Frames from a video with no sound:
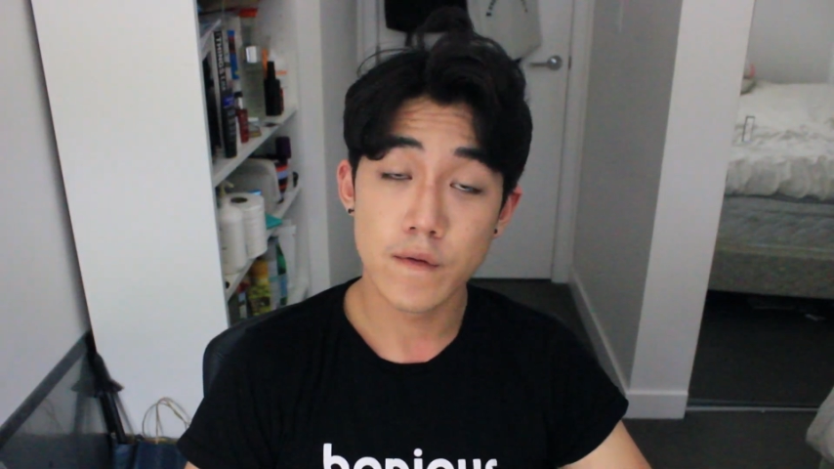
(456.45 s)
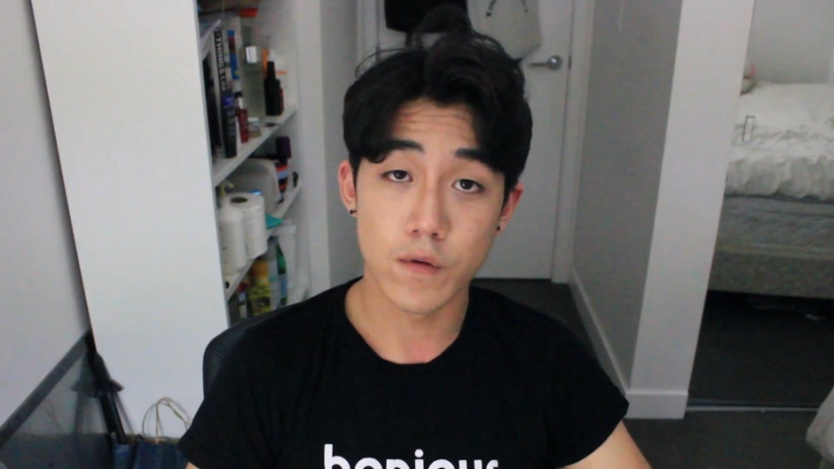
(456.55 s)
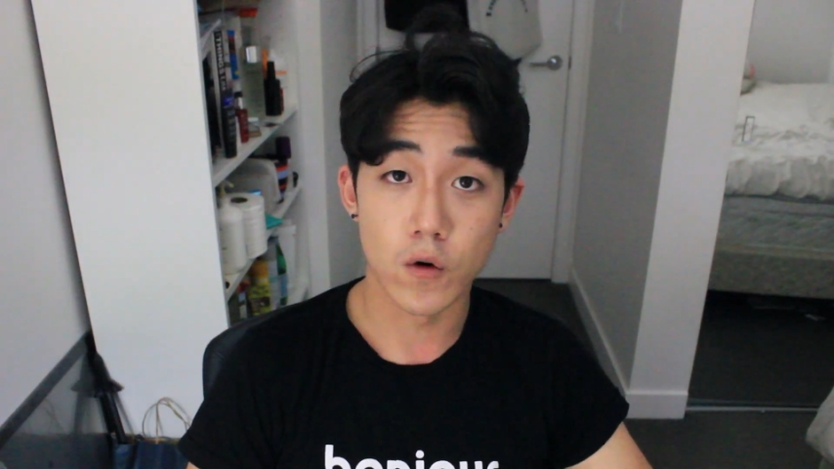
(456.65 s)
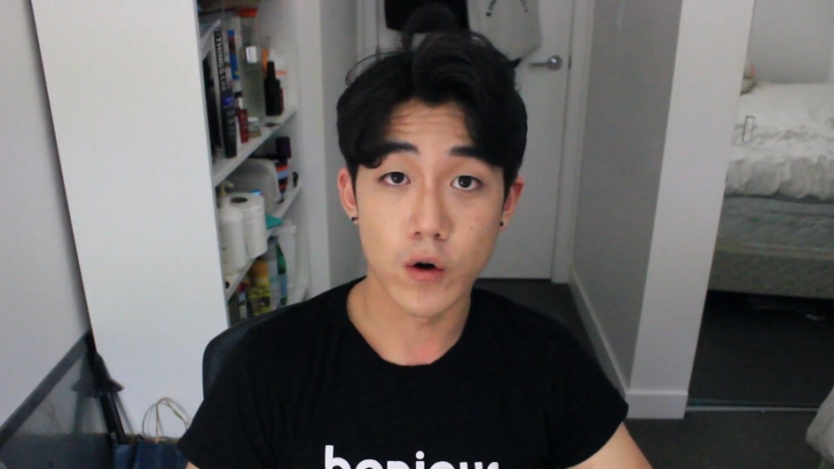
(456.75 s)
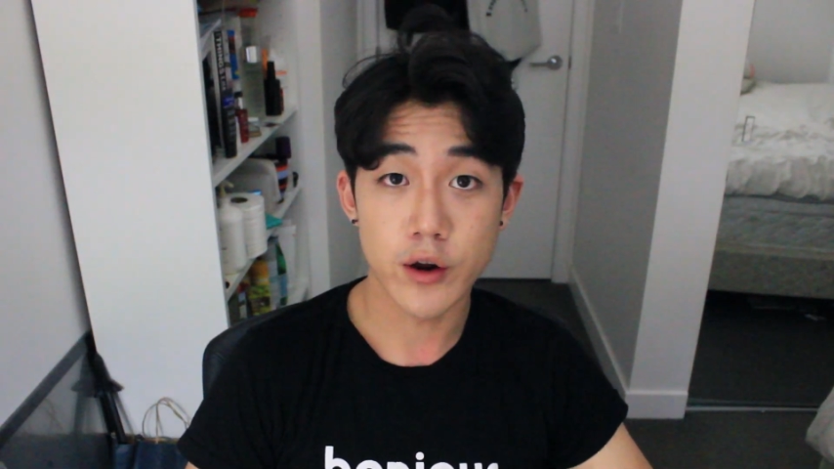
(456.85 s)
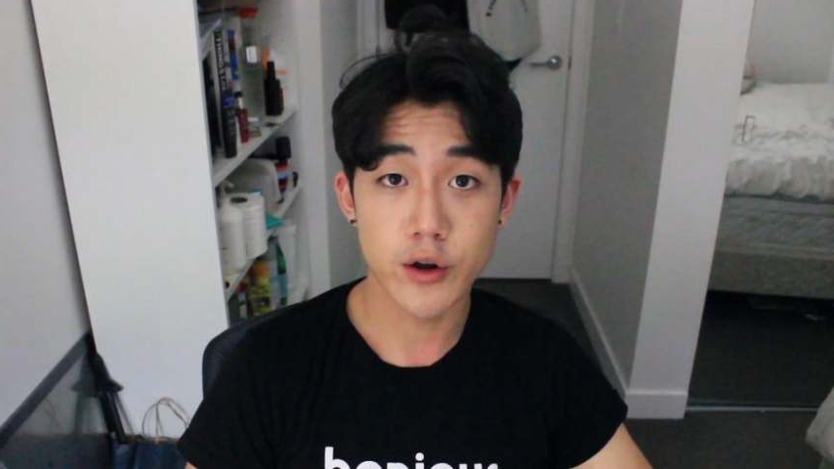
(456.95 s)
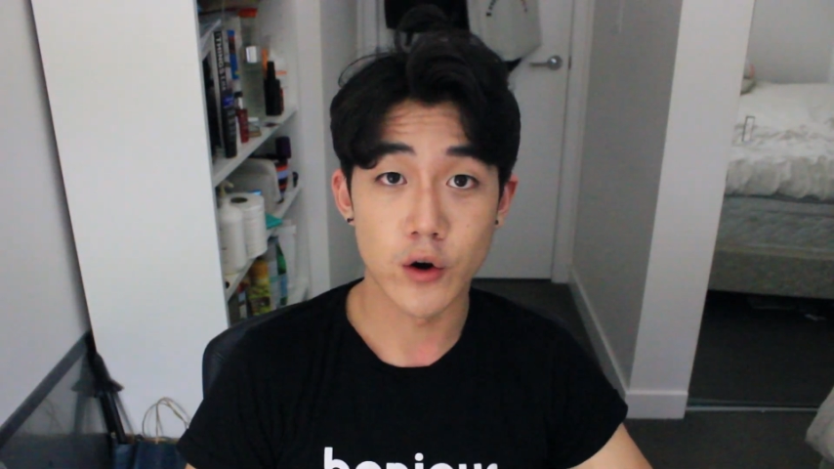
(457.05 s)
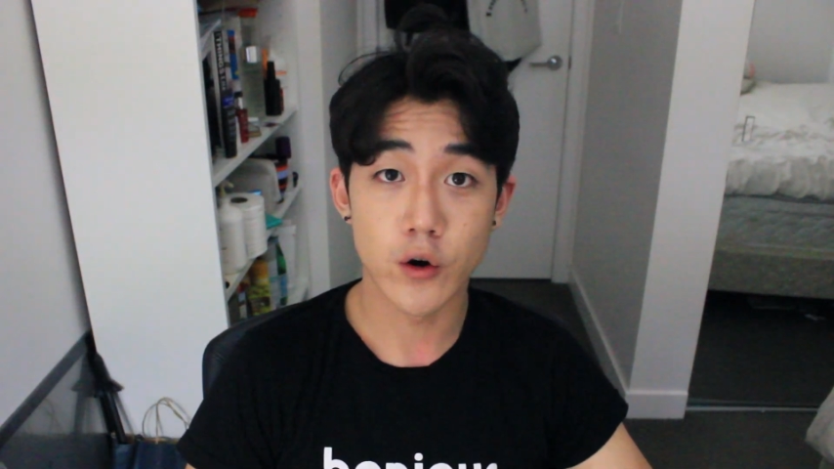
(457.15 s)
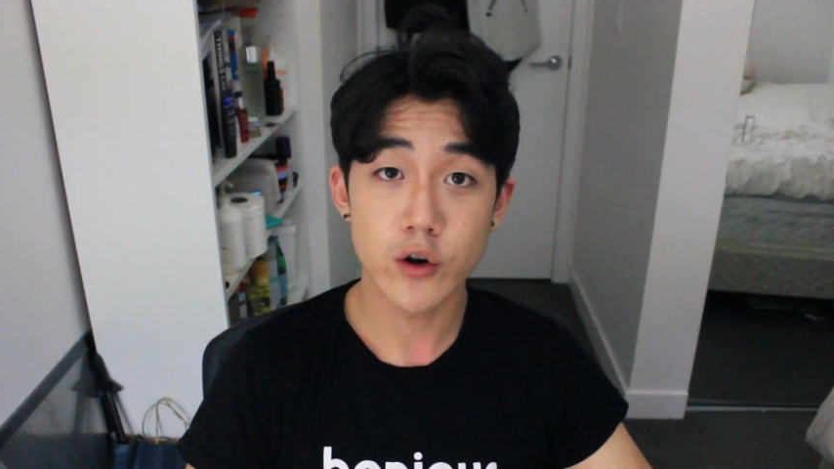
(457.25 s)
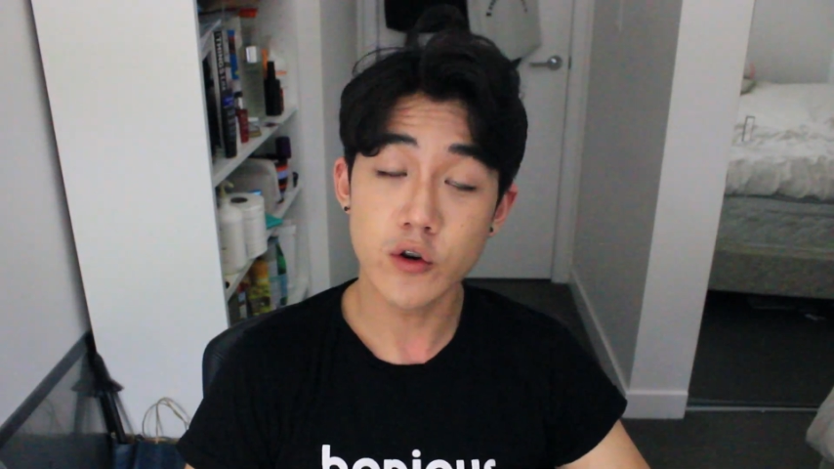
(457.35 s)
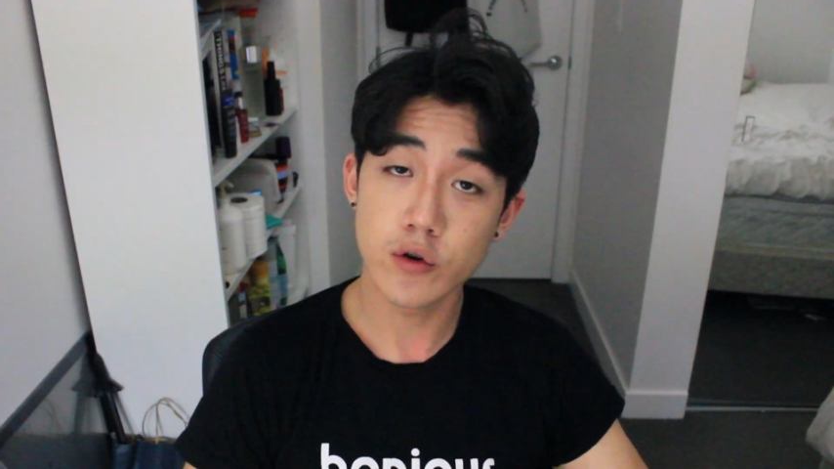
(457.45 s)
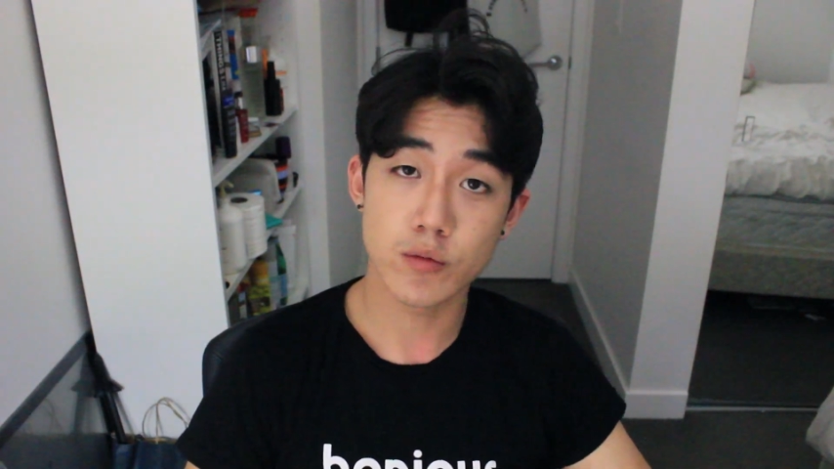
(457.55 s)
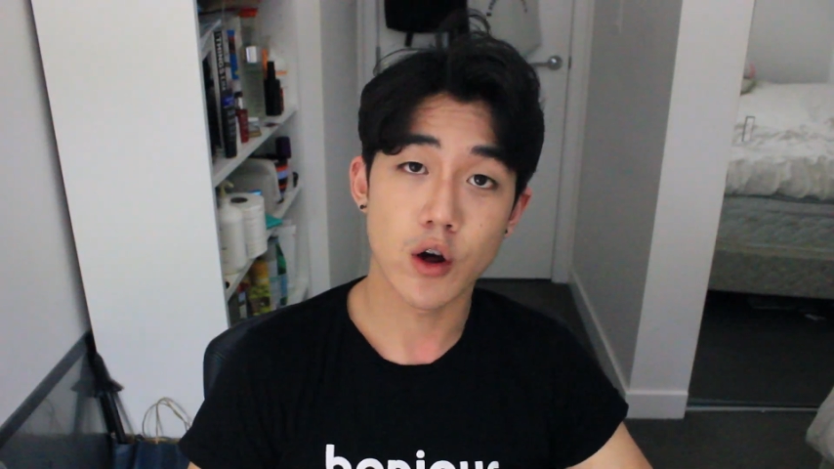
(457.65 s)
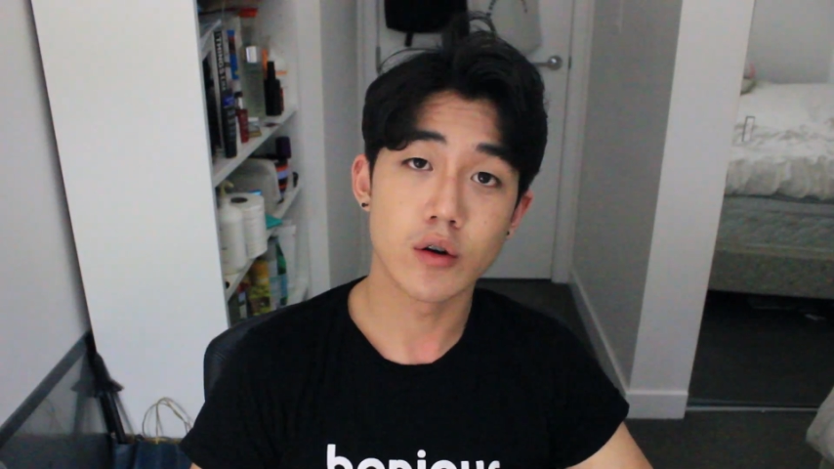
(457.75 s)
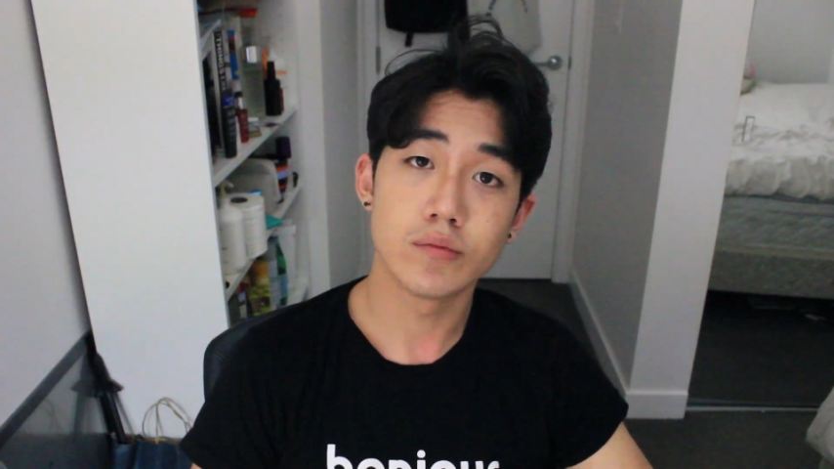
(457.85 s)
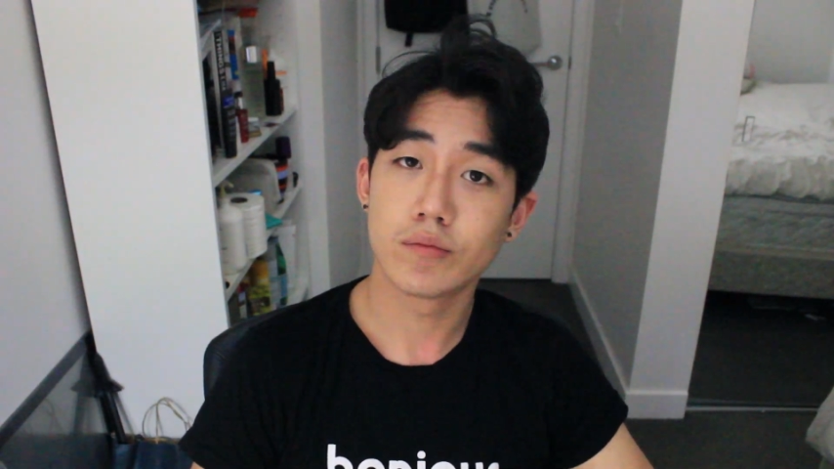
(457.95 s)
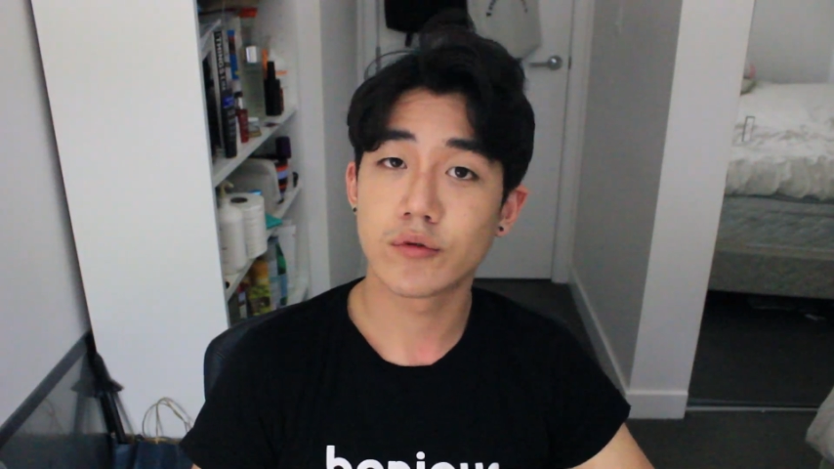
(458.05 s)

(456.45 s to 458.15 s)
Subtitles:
for your YouTube channel.